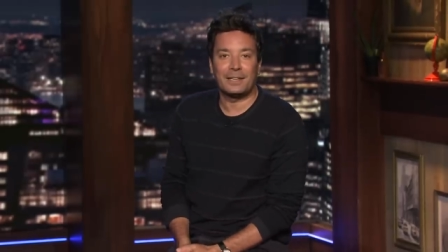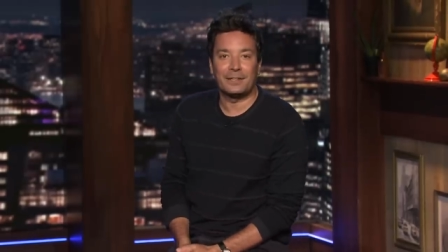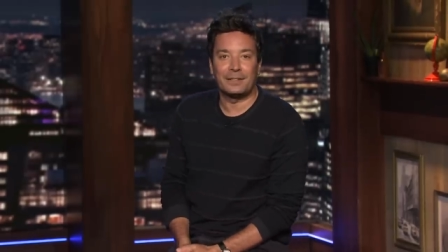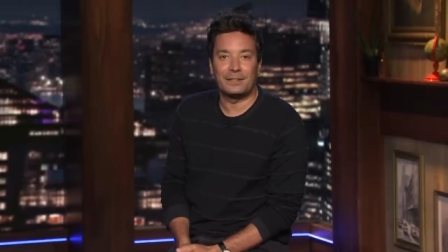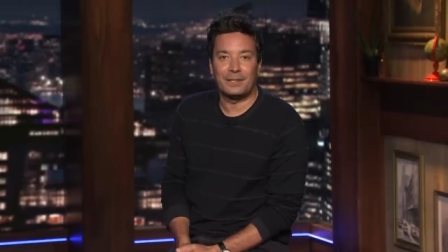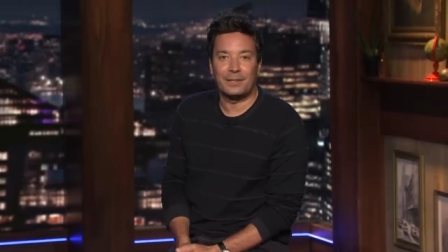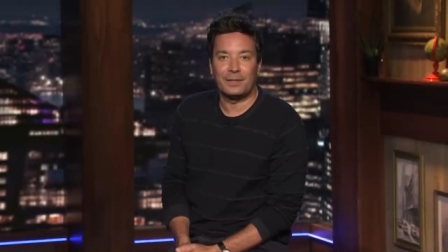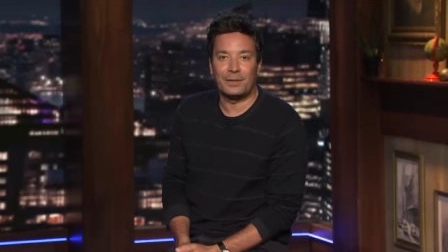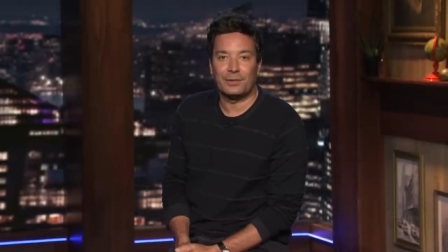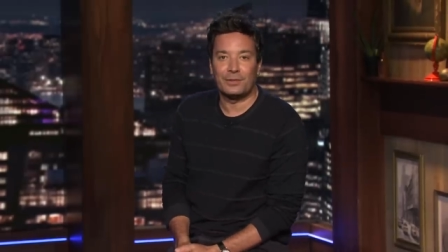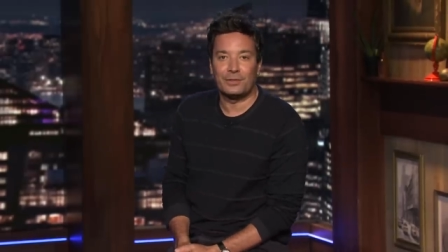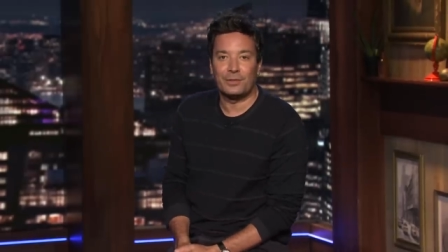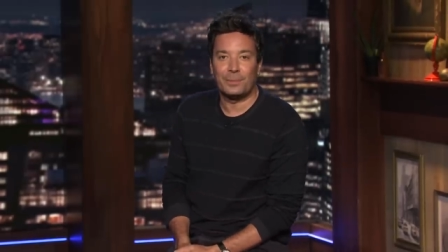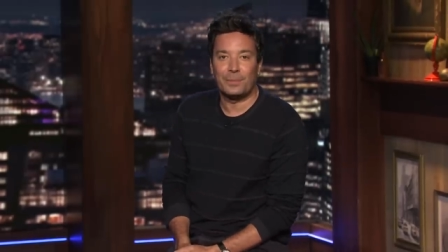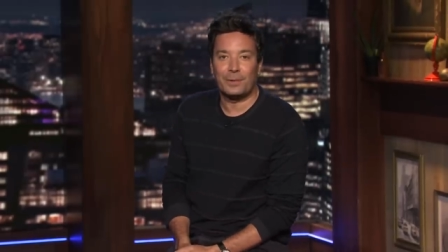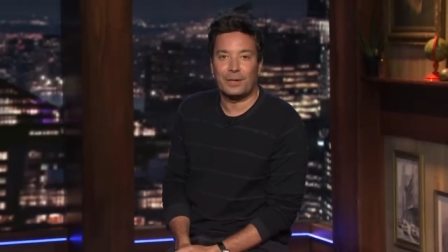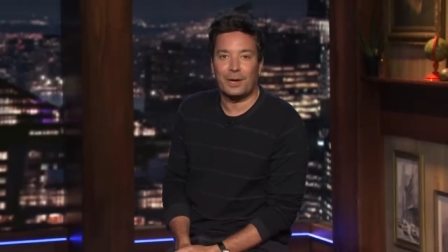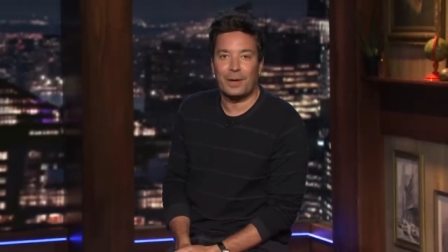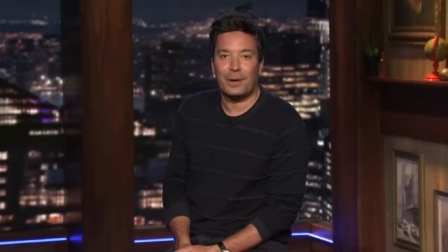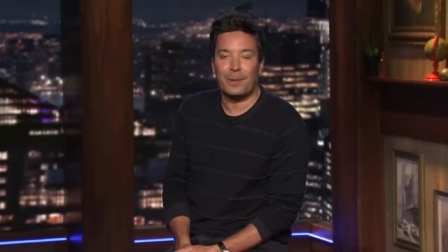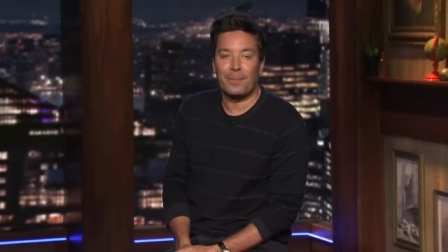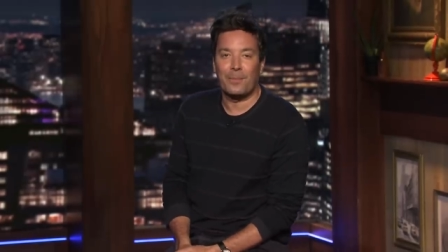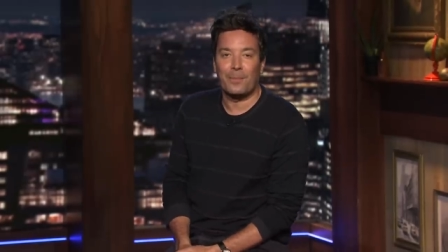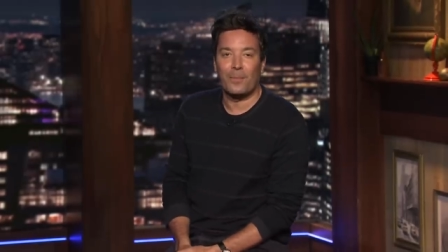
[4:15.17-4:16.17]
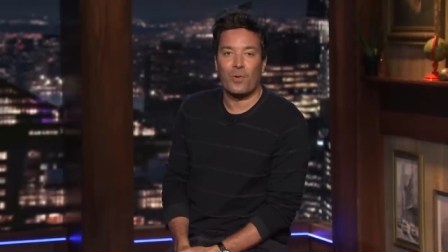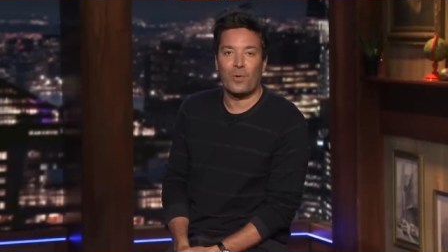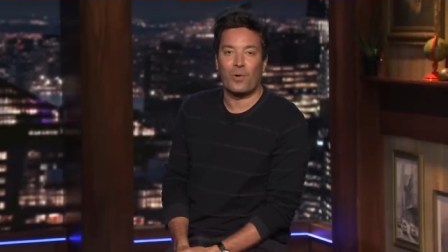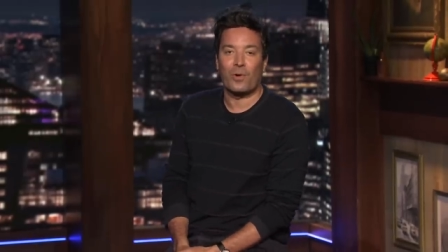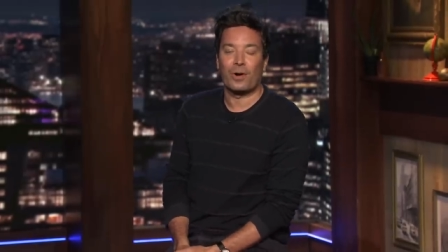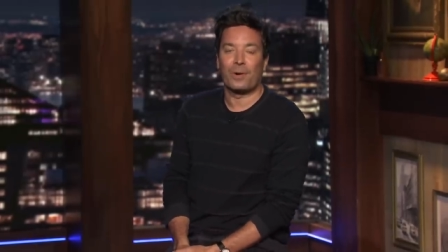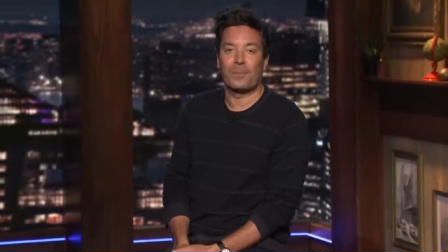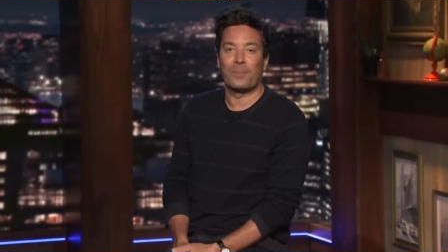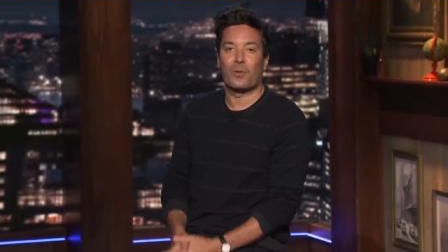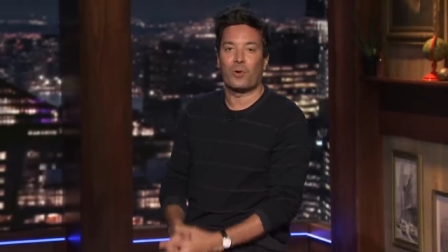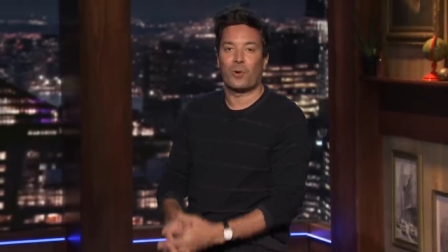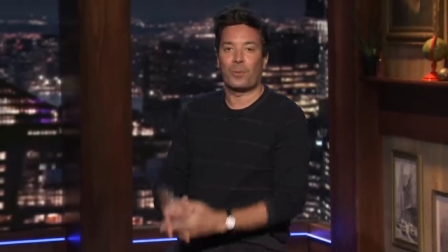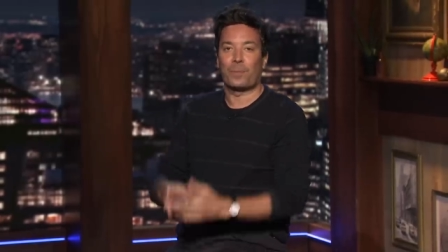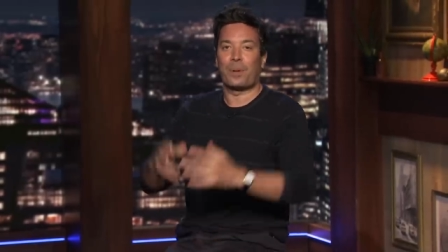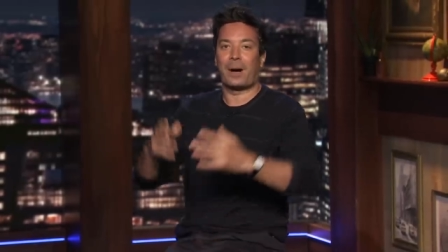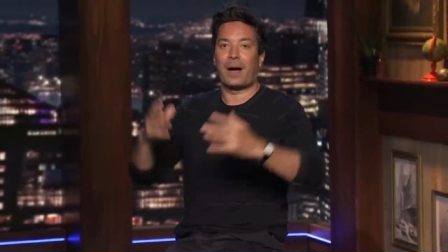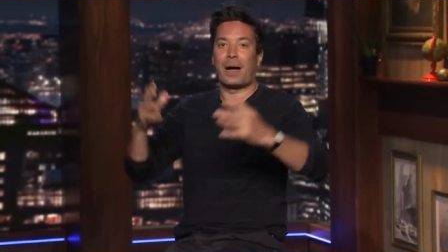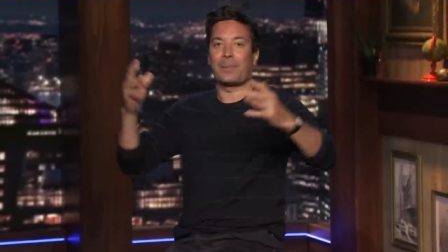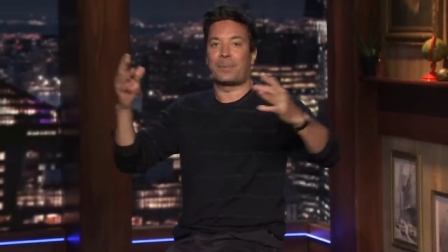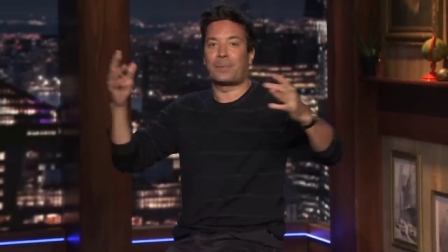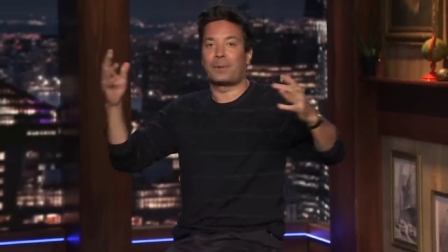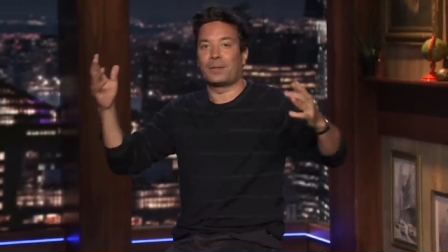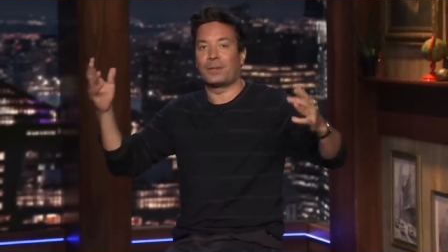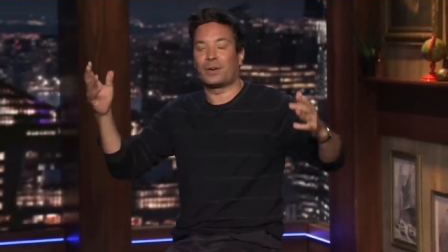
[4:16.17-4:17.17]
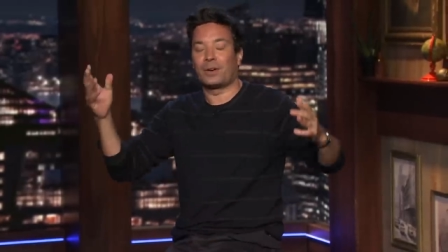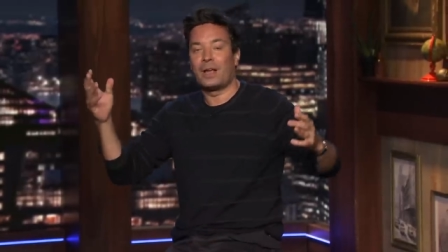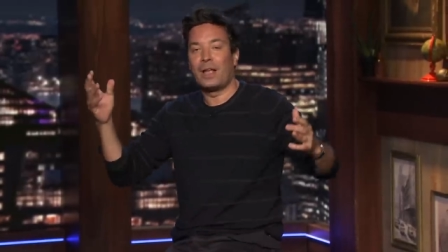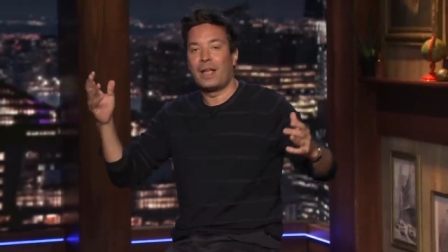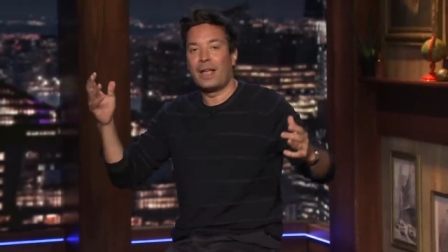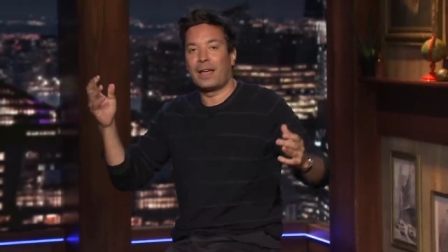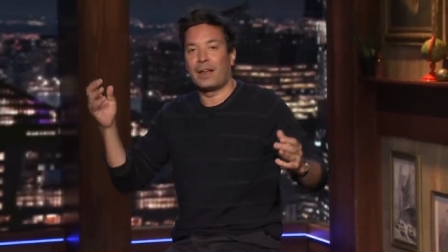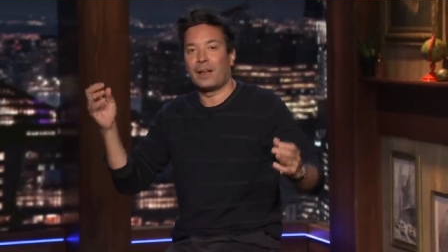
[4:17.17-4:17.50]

continues to become more and more popular,